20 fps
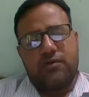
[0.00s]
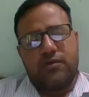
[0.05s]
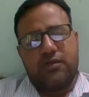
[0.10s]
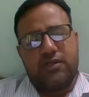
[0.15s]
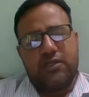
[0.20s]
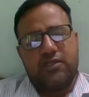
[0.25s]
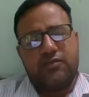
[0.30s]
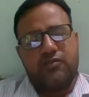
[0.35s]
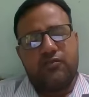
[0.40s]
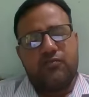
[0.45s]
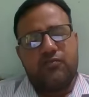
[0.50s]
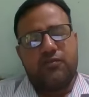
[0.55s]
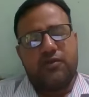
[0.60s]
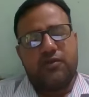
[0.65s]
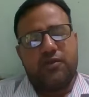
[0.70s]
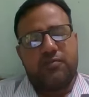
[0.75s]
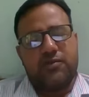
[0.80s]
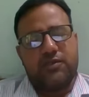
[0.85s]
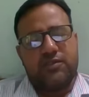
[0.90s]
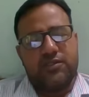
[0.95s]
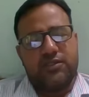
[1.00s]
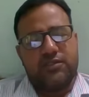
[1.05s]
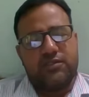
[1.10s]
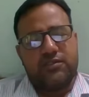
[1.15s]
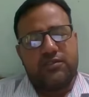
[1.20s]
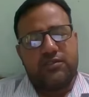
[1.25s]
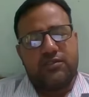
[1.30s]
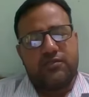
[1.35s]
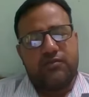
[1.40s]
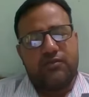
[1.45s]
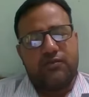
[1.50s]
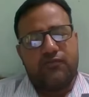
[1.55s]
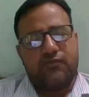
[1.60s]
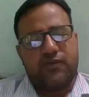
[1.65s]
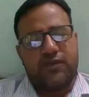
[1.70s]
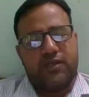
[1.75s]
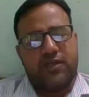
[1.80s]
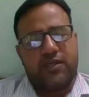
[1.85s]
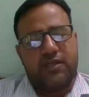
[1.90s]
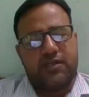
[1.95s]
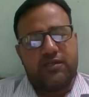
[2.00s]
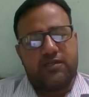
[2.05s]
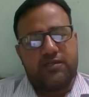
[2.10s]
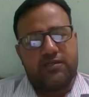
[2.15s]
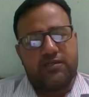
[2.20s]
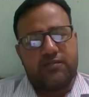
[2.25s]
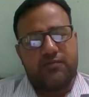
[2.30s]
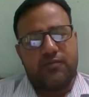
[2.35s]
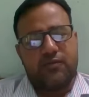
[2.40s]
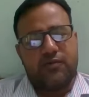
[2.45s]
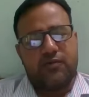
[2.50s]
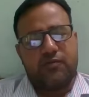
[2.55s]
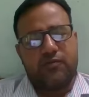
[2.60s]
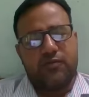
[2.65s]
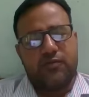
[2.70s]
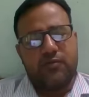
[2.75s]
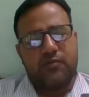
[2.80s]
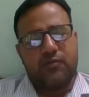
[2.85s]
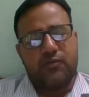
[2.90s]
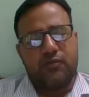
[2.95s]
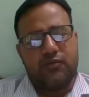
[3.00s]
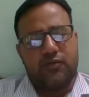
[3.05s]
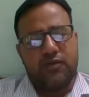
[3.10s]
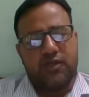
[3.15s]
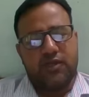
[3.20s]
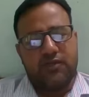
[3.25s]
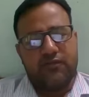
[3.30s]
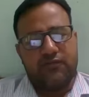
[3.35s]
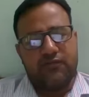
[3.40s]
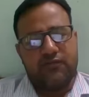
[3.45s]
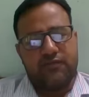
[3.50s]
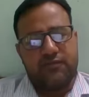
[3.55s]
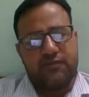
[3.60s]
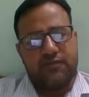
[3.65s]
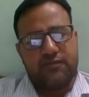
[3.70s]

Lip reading: days of emergence of panicles from the wood leaf.